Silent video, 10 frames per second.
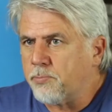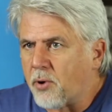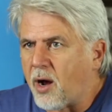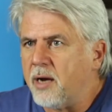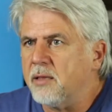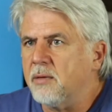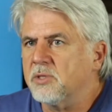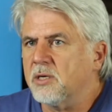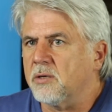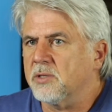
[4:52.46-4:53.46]
prided
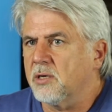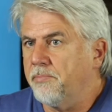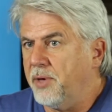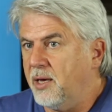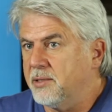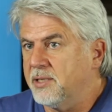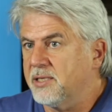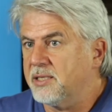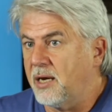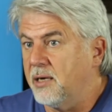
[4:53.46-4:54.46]
themselves on being
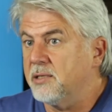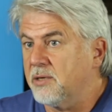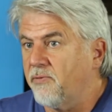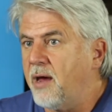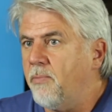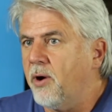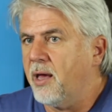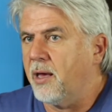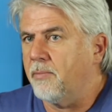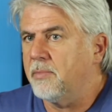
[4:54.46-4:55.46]
descendants of
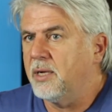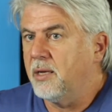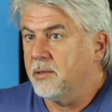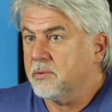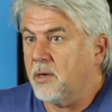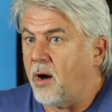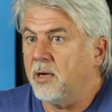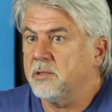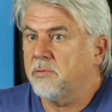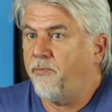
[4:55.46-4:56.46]
Abraham,
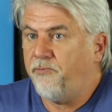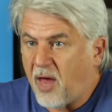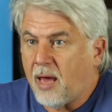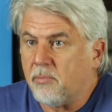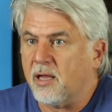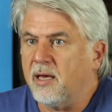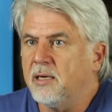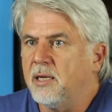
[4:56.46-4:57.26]
God's family.